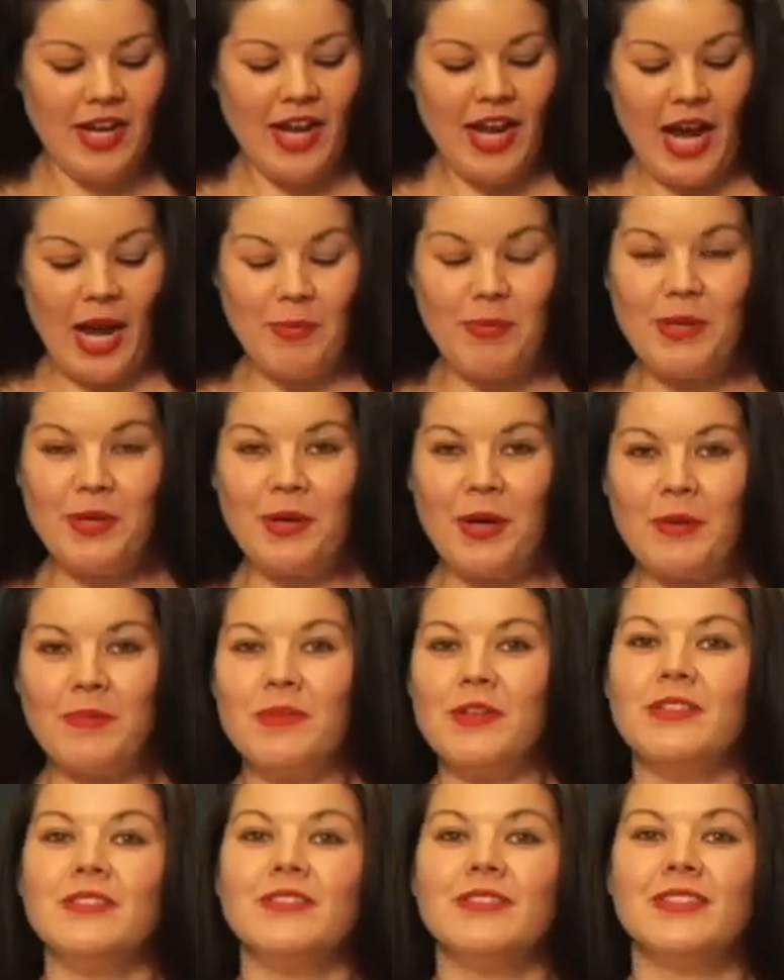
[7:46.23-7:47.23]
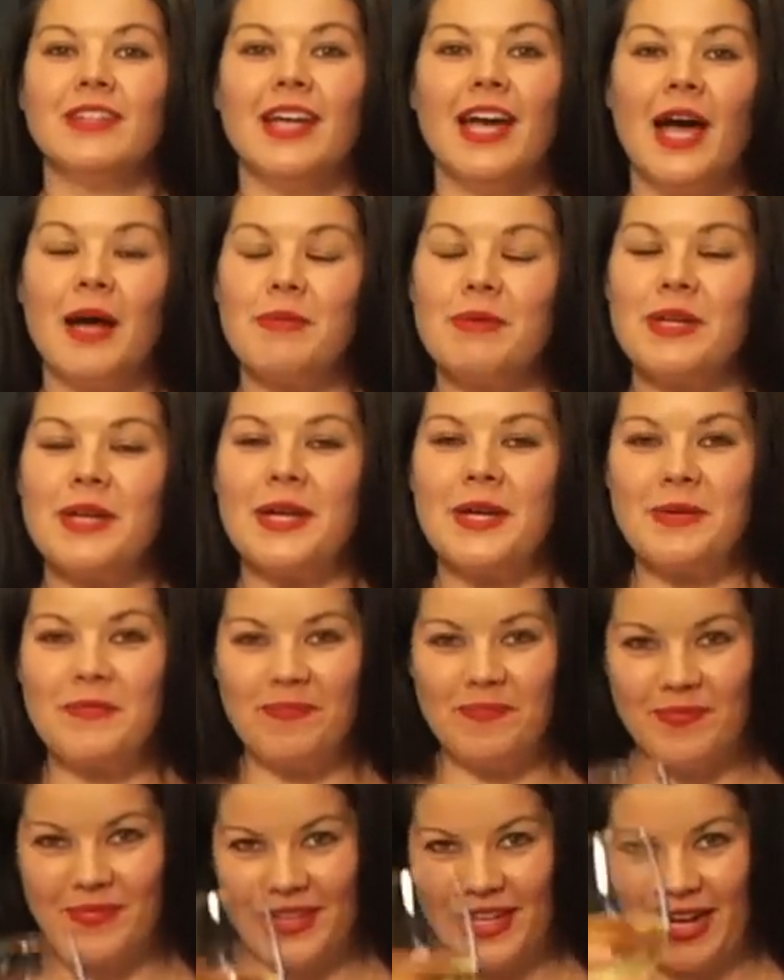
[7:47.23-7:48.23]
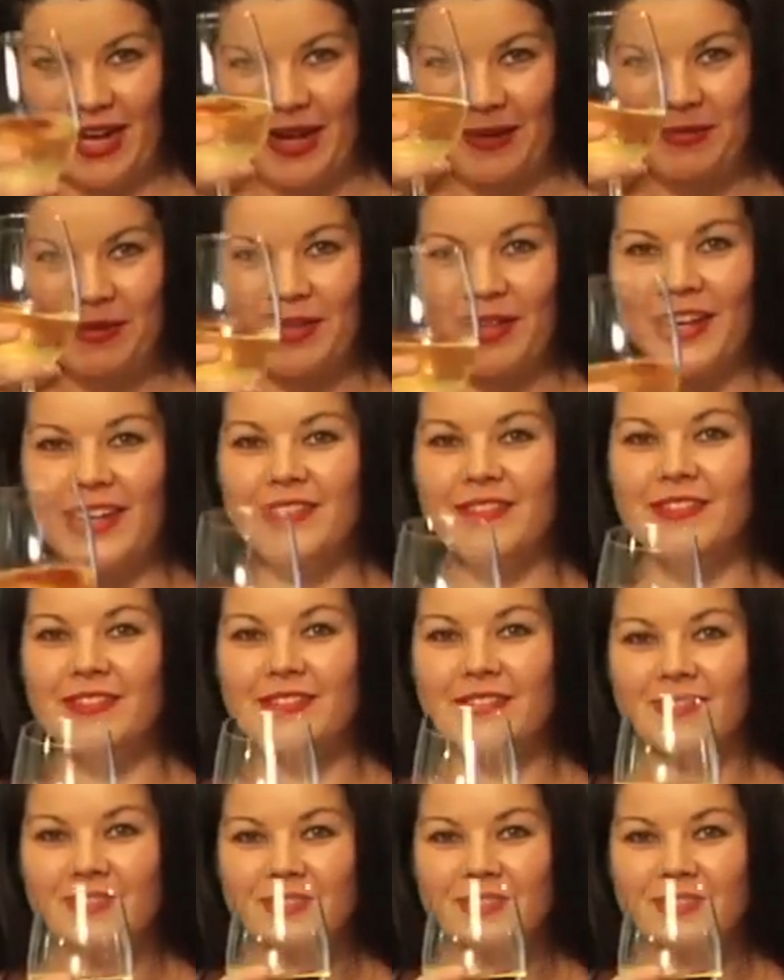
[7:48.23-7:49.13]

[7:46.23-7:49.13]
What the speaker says: Happy crumble, happy hemp, happy life.